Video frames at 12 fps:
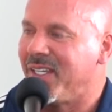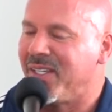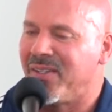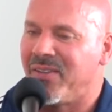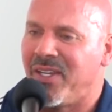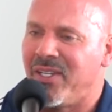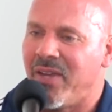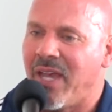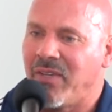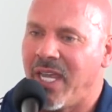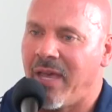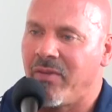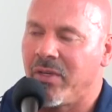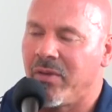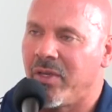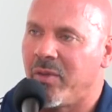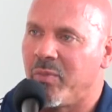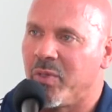And you have to have
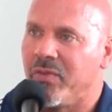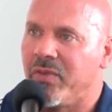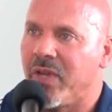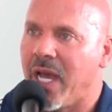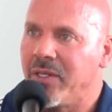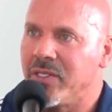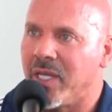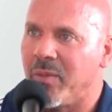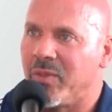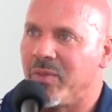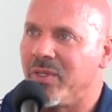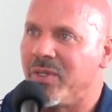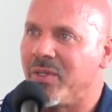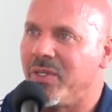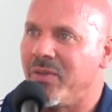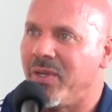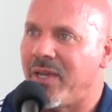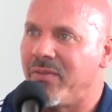a proof of concept. You know,
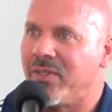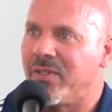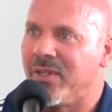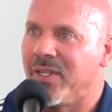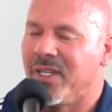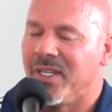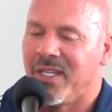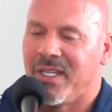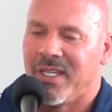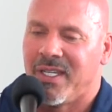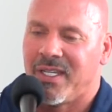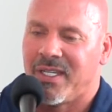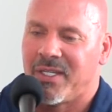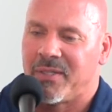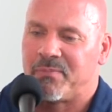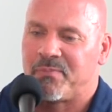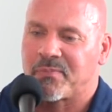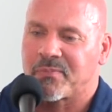you have to
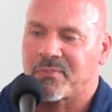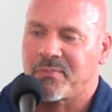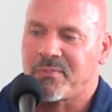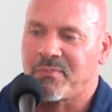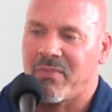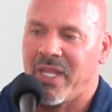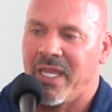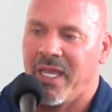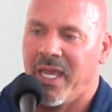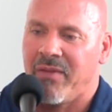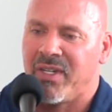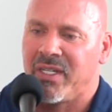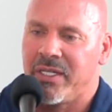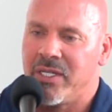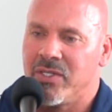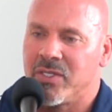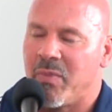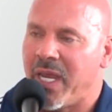have at
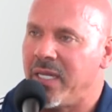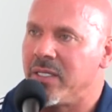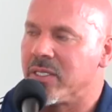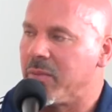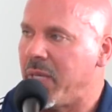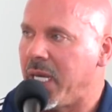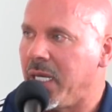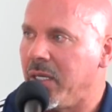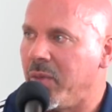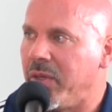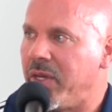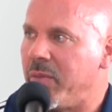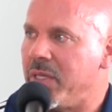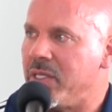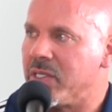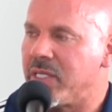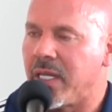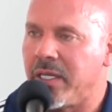least made some money, whether that
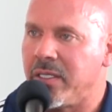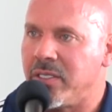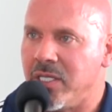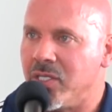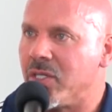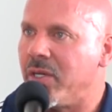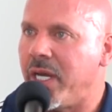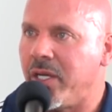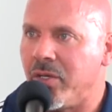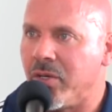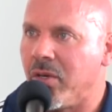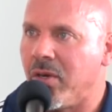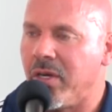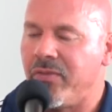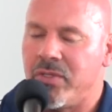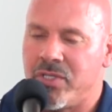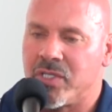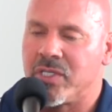means selling a T-shirt out of your car.
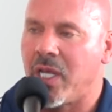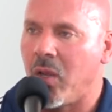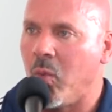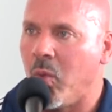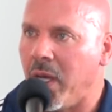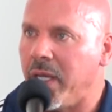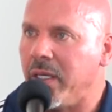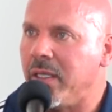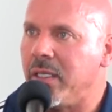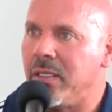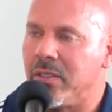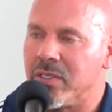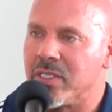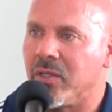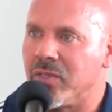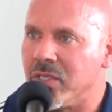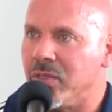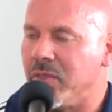If you just sell one, then you can
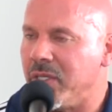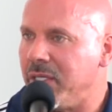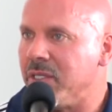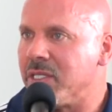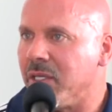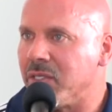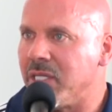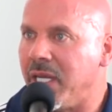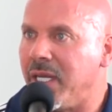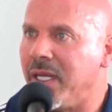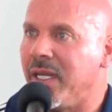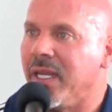sell two, and then you can sell 10.